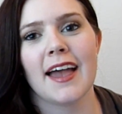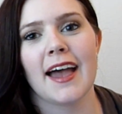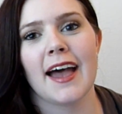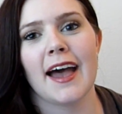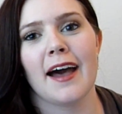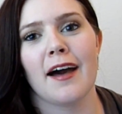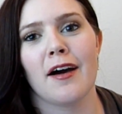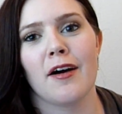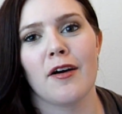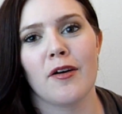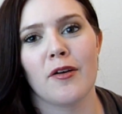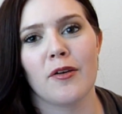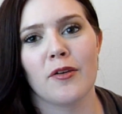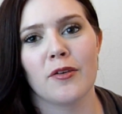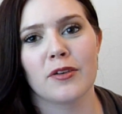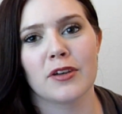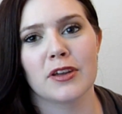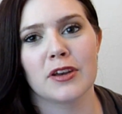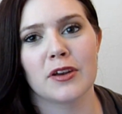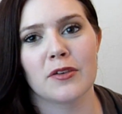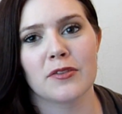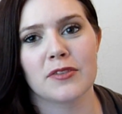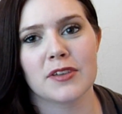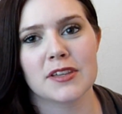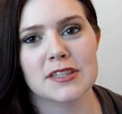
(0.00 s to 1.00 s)
how
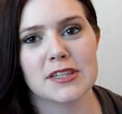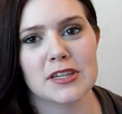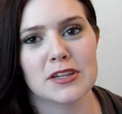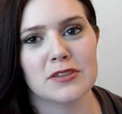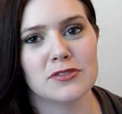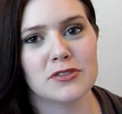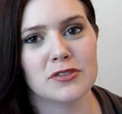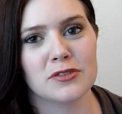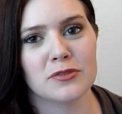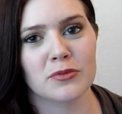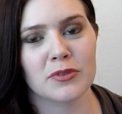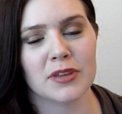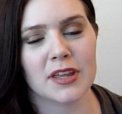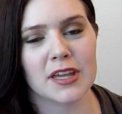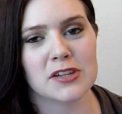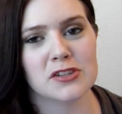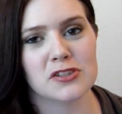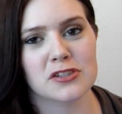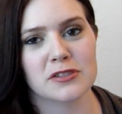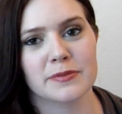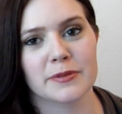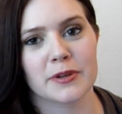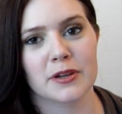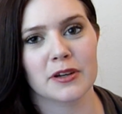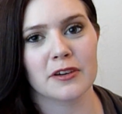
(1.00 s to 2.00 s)
things that you do in
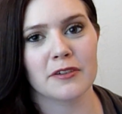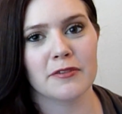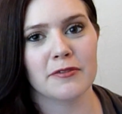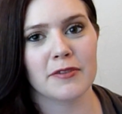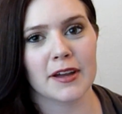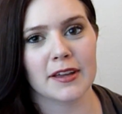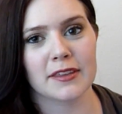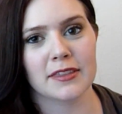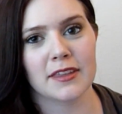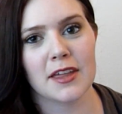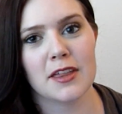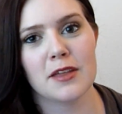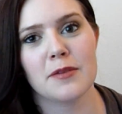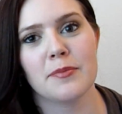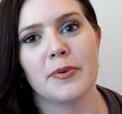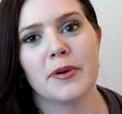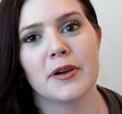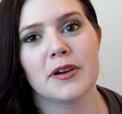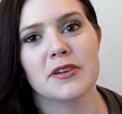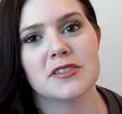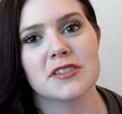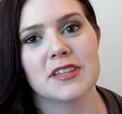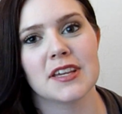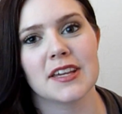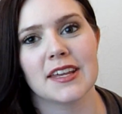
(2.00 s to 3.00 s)
relationships are going to affect the other
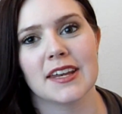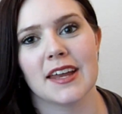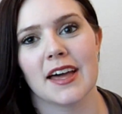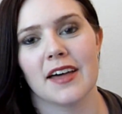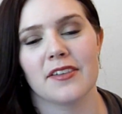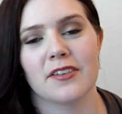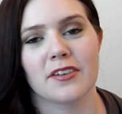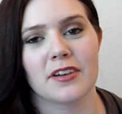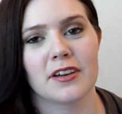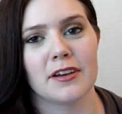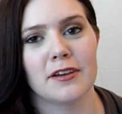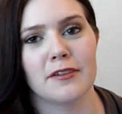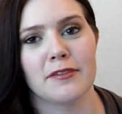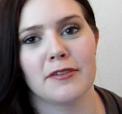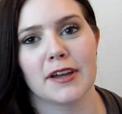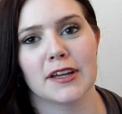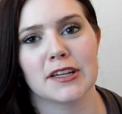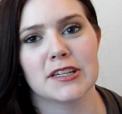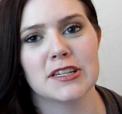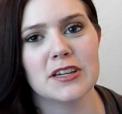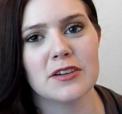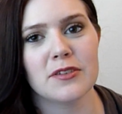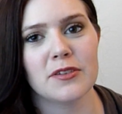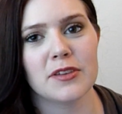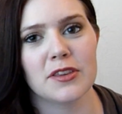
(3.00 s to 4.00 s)
person, how they're going to
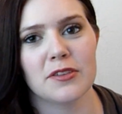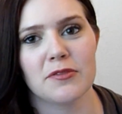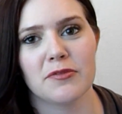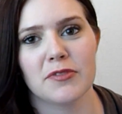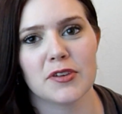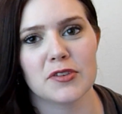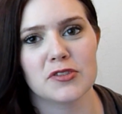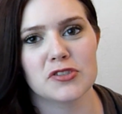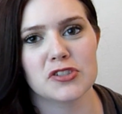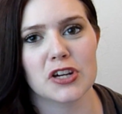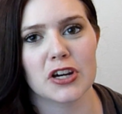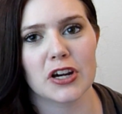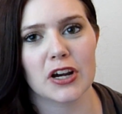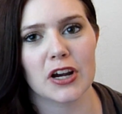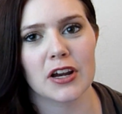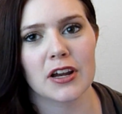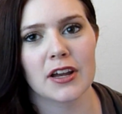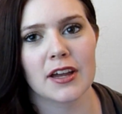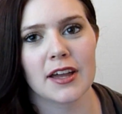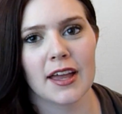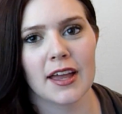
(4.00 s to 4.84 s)
affect you in the future.